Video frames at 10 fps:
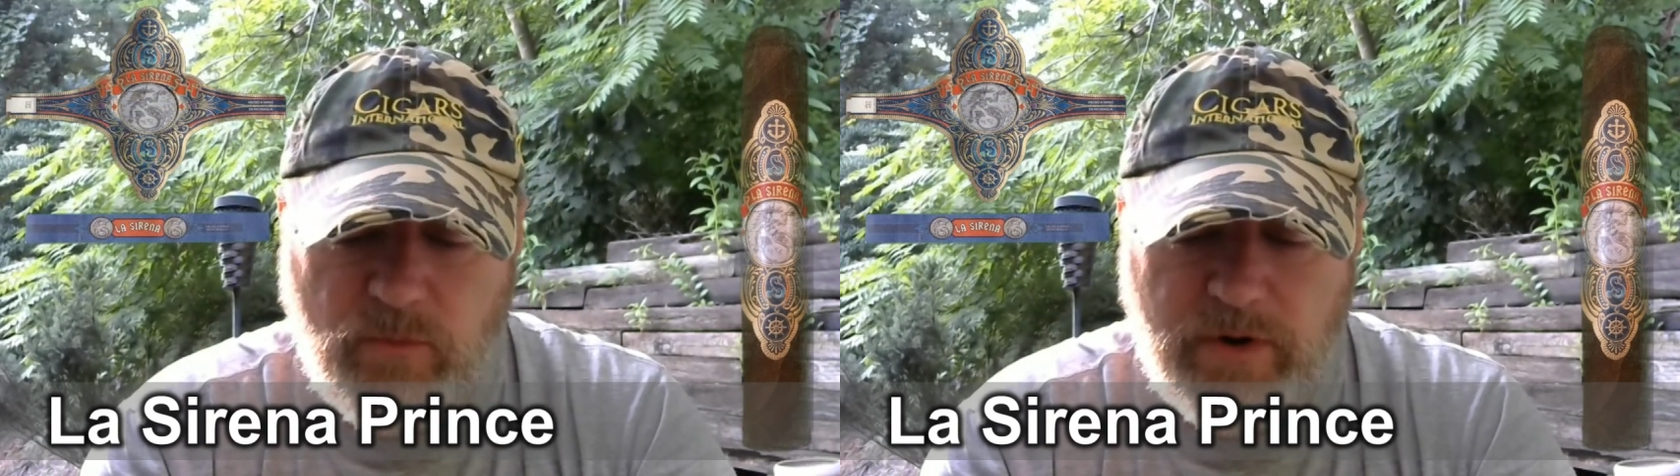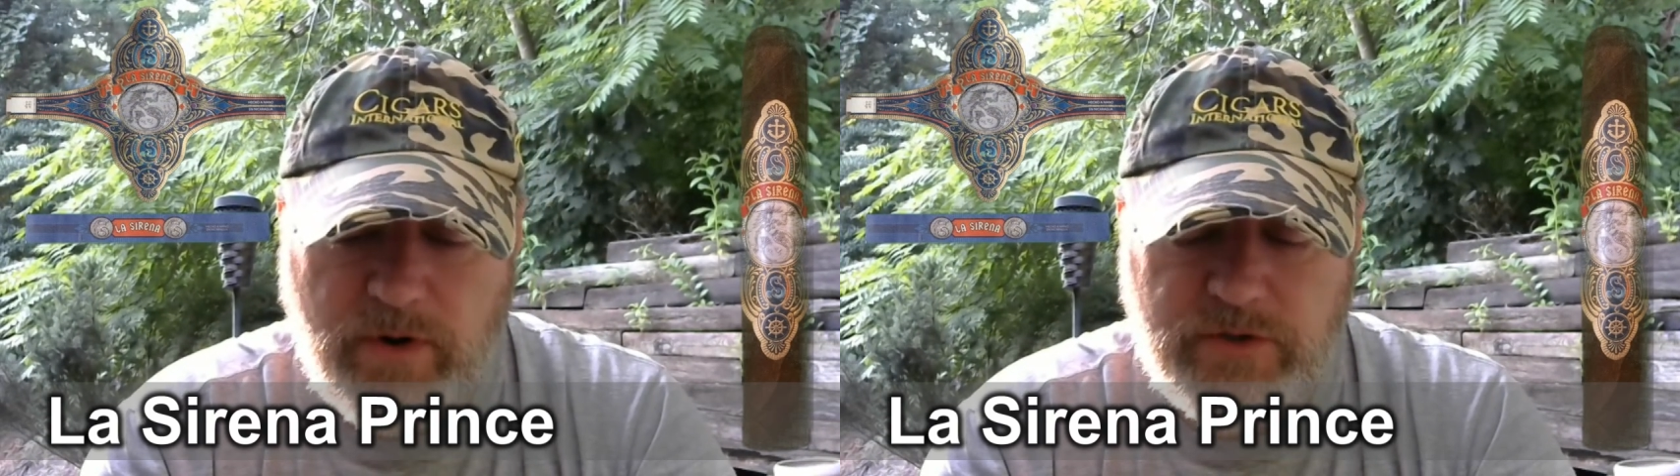
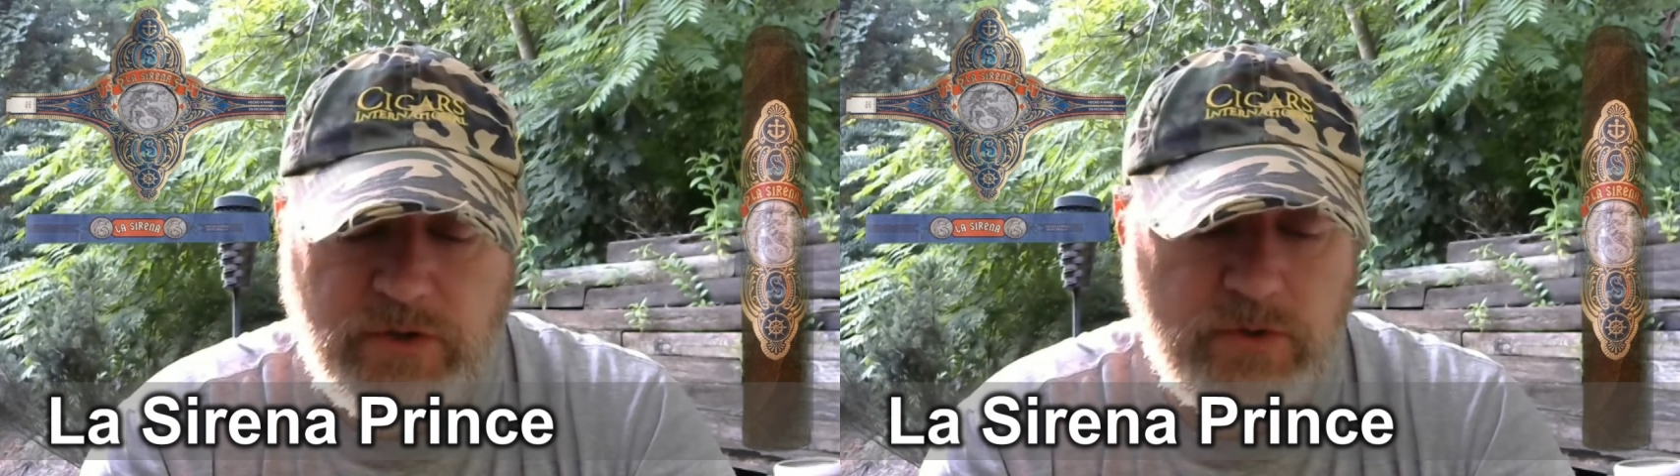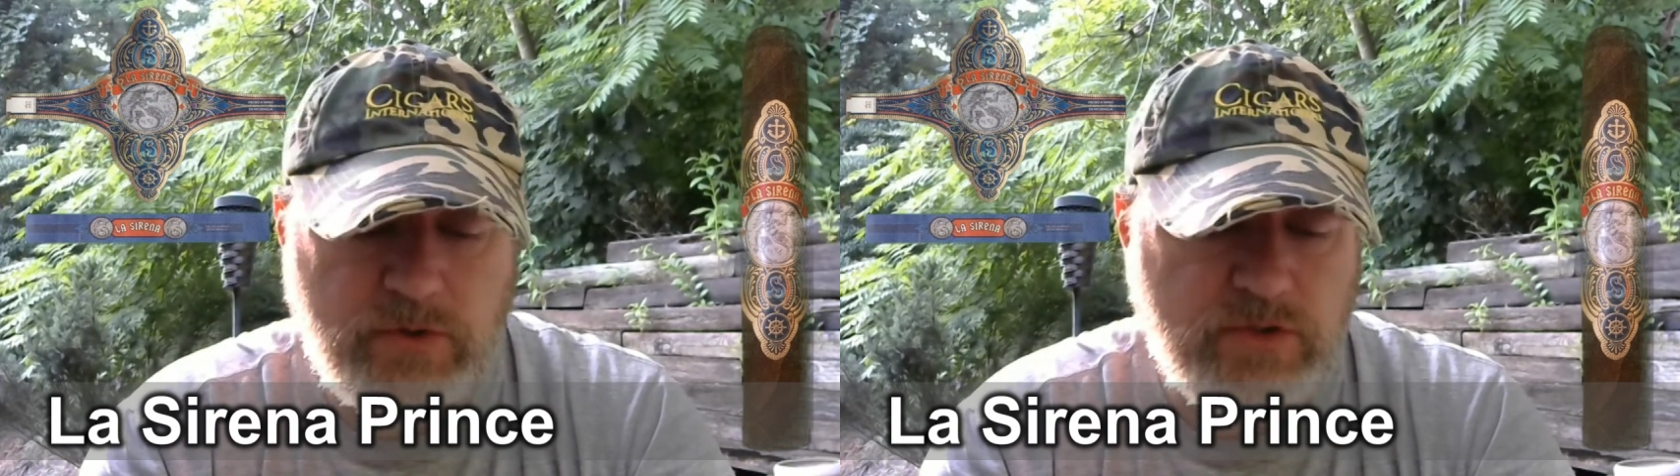one or
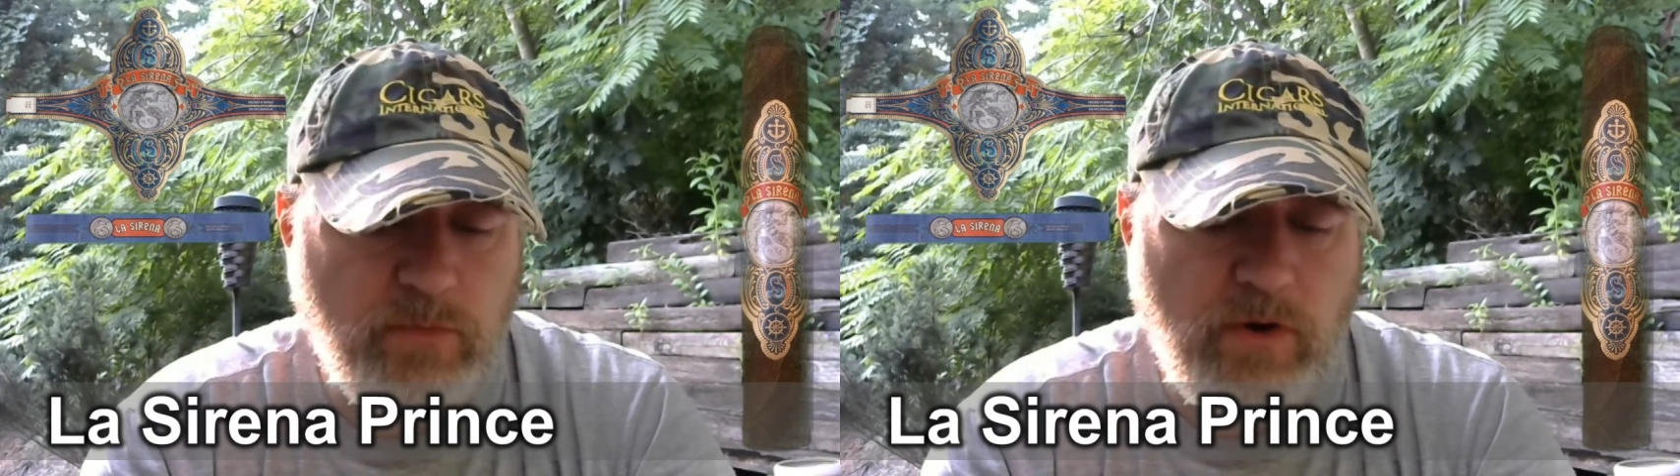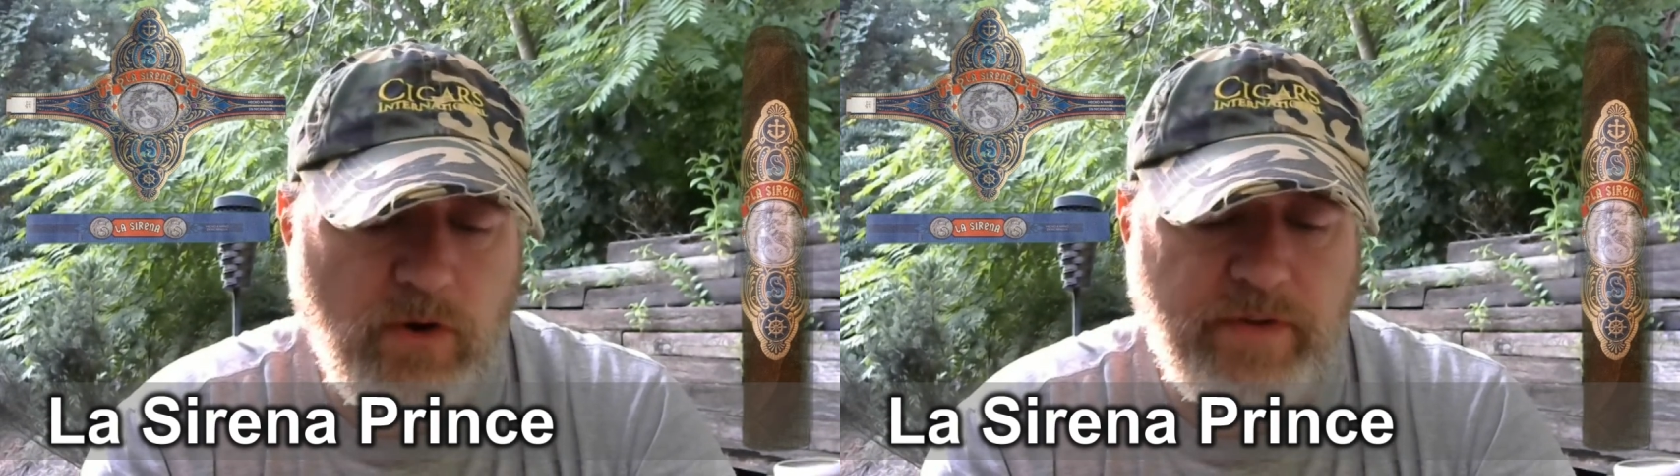two
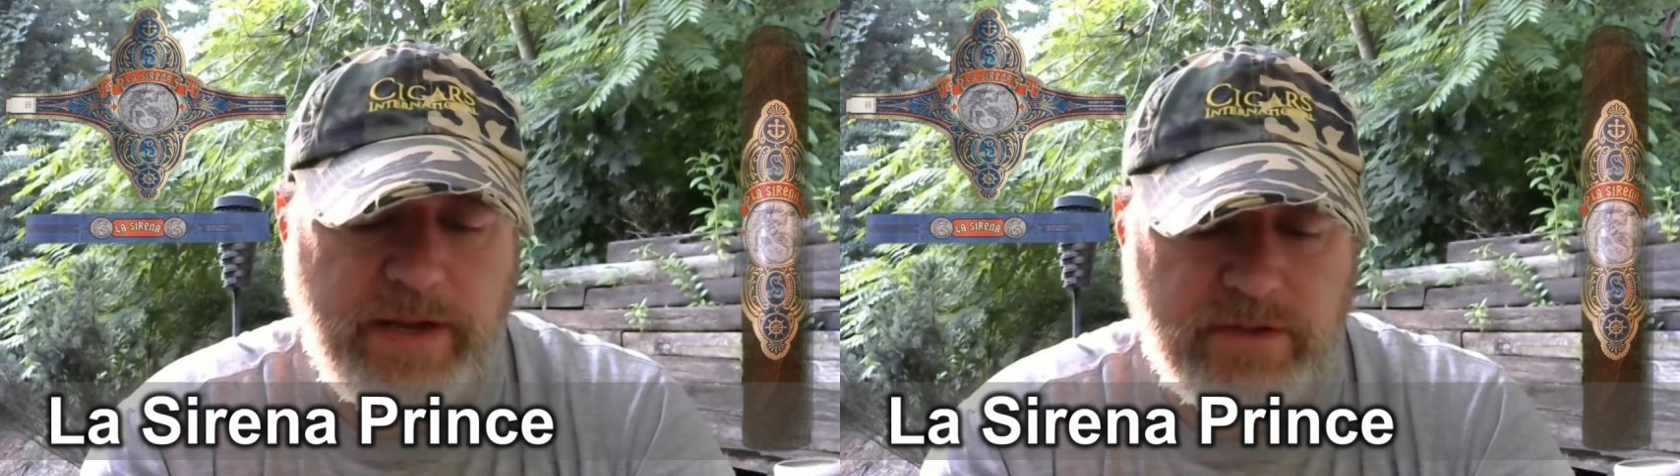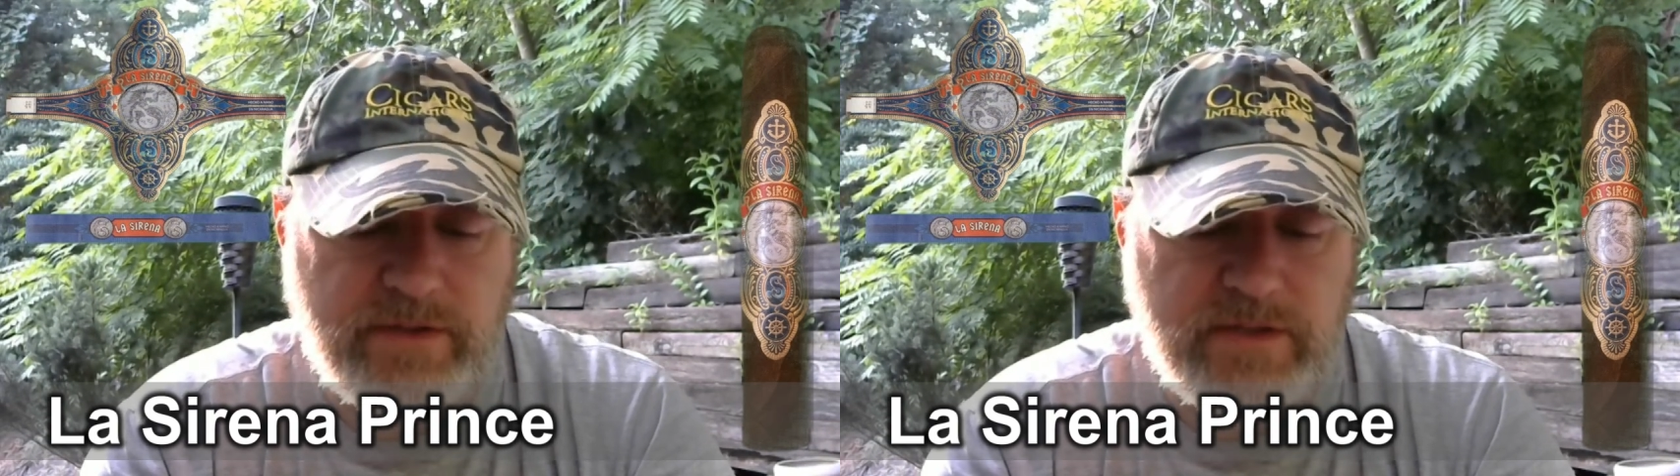small
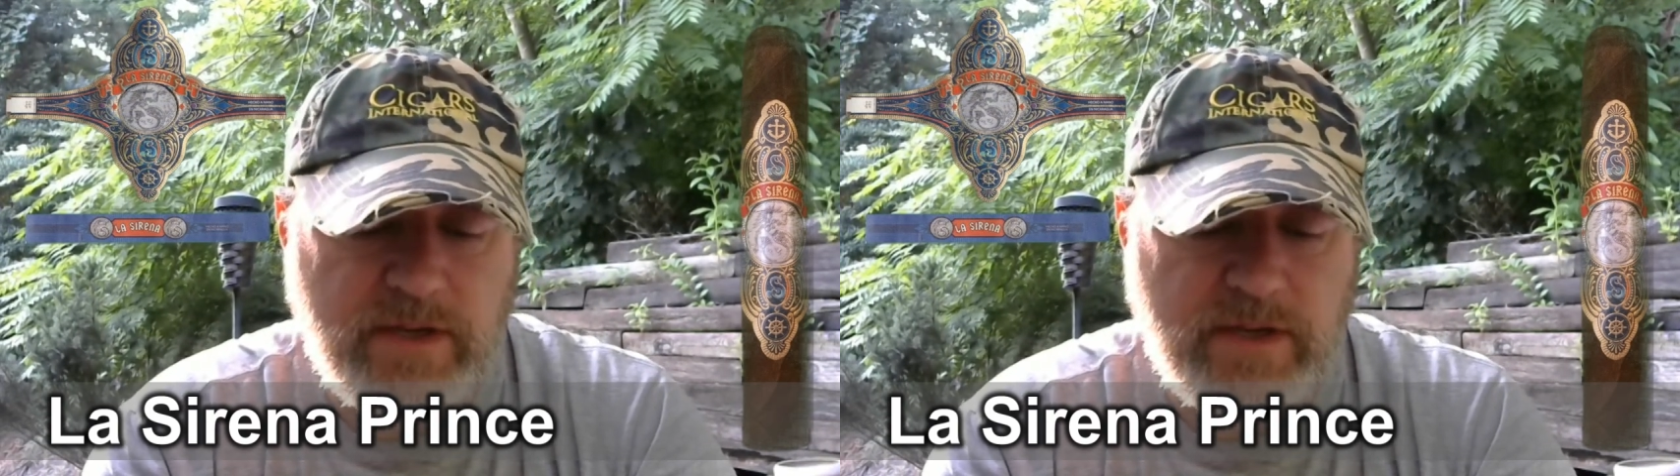veins.